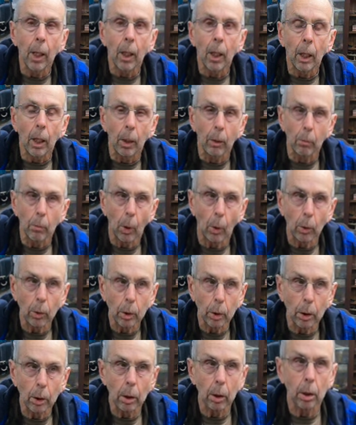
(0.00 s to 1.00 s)
And most
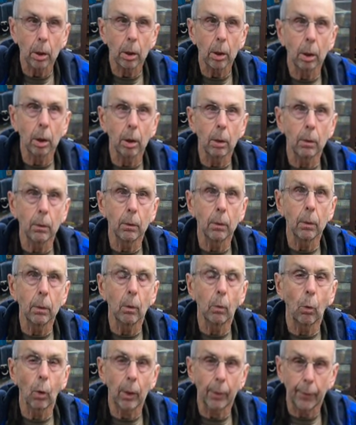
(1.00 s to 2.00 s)
of
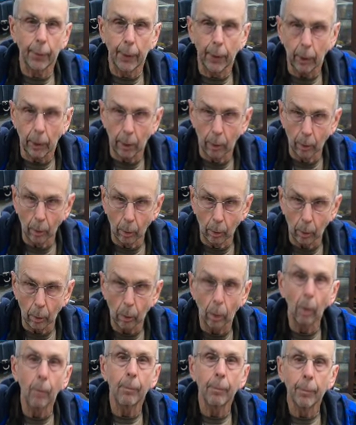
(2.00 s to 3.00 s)
what they
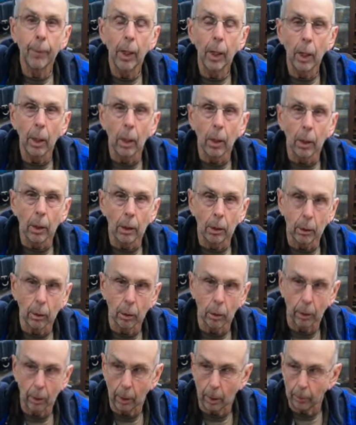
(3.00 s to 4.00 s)
do is
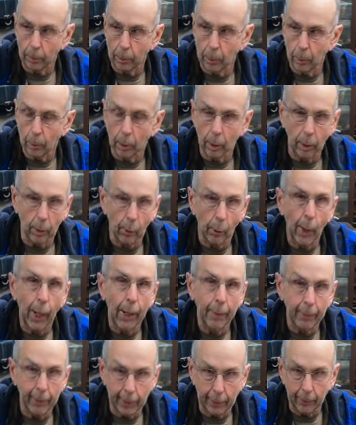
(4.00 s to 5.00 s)
hooked up to a
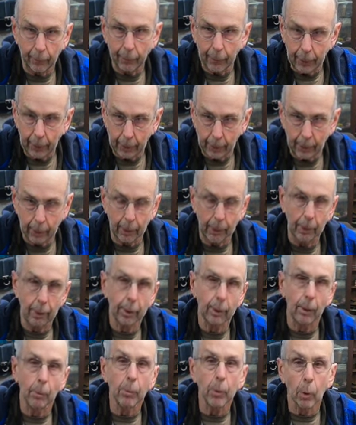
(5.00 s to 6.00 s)
gravity feed
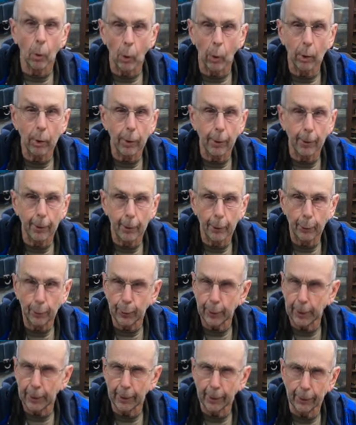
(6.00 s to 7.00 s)
system. Of course, they're down in
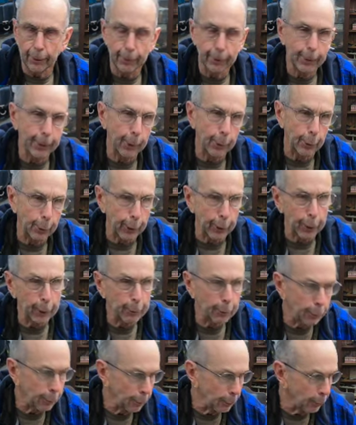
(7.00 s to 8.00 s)
the hills down there
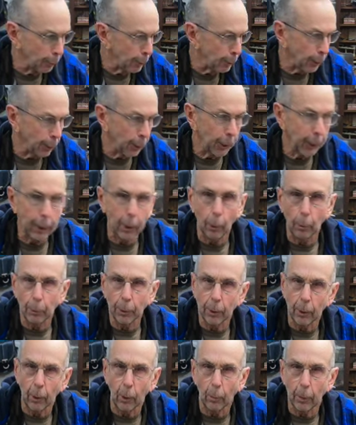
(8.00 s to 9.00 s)
too, so it helps a
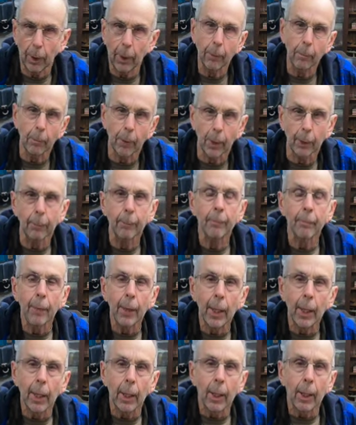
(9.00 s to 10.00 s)
little bit. But
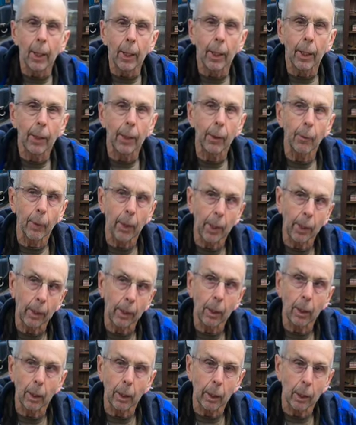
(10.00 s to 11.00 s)
at any rate,
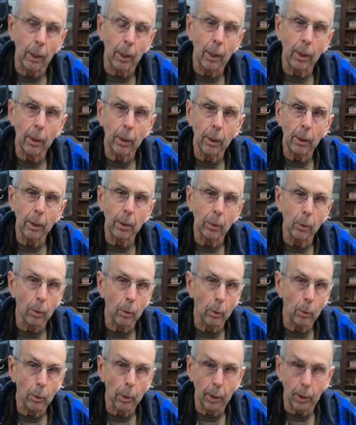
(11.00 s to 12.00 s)

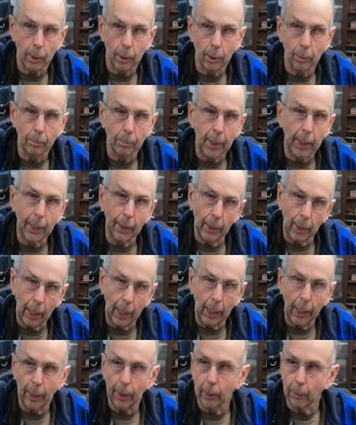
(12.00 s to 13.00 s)
you'll run a main
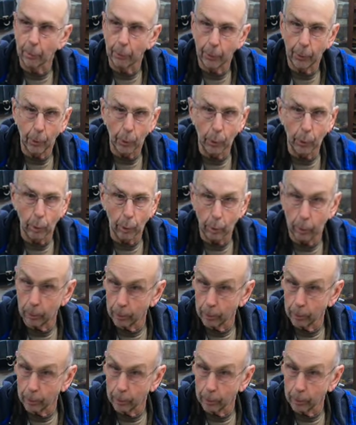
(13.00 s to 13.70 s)
line up through